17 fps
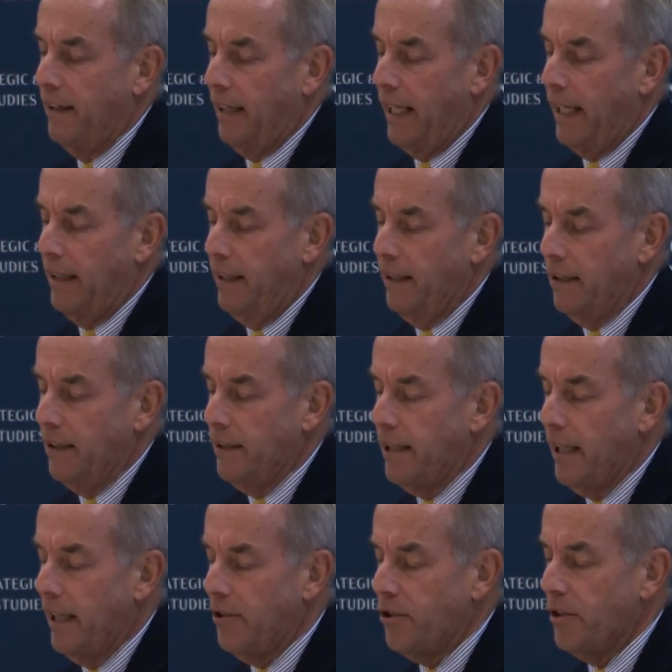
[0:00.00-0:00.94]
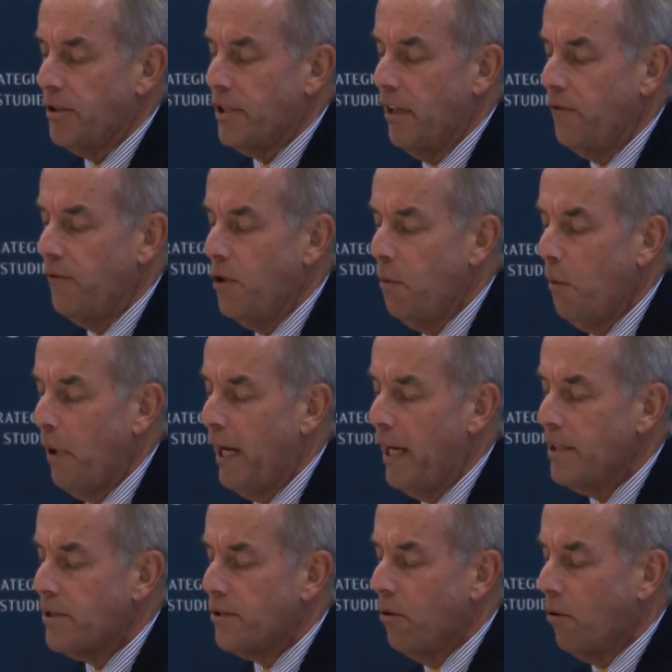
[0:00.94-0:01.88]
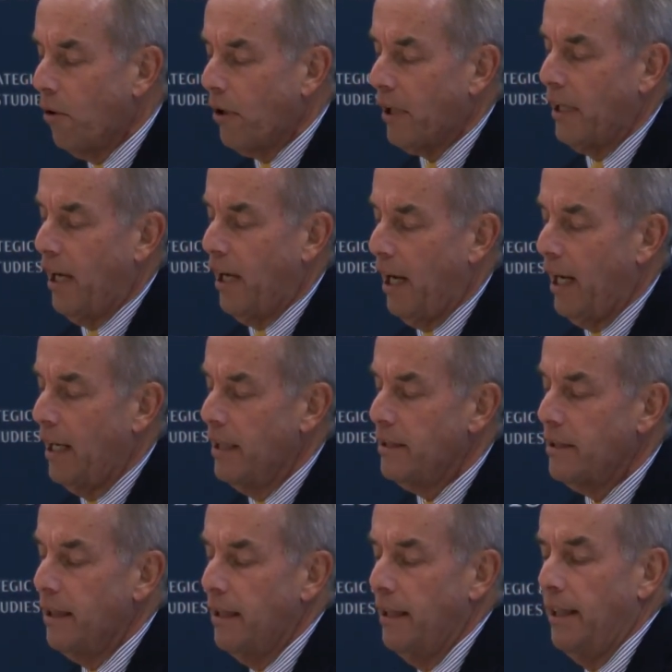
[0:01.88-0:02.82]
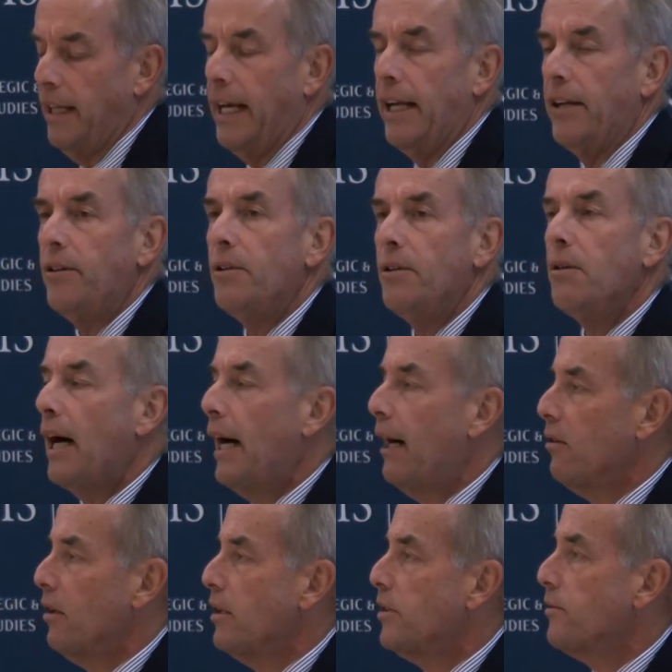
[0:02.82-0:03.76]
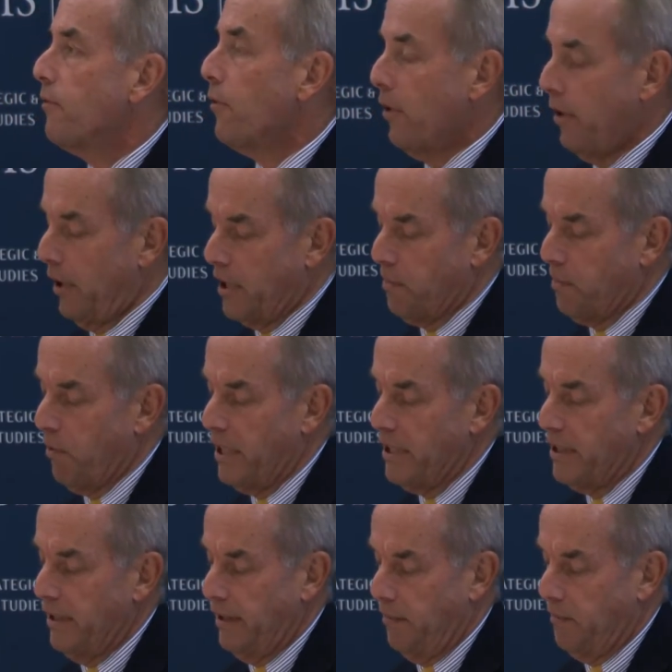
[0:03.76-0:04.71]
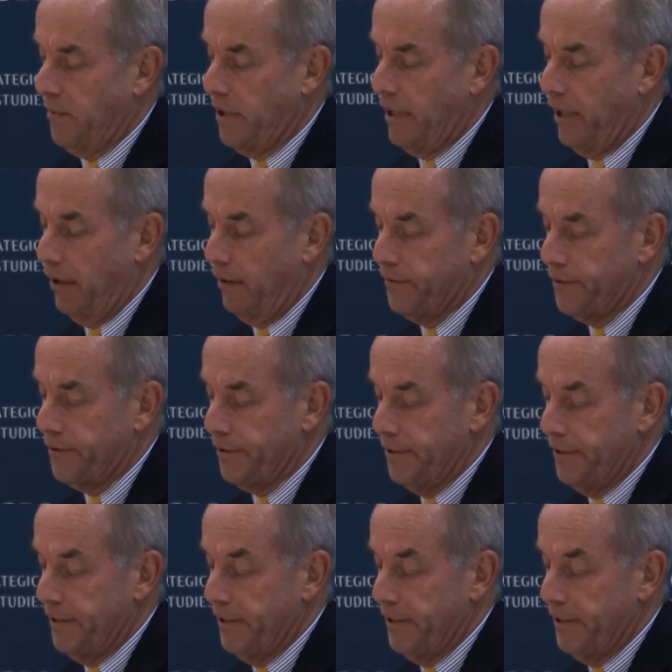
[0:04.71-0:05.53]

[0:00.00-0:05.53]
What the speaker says: and ill intentions have new ways to organize and new outlets for expressing themselves.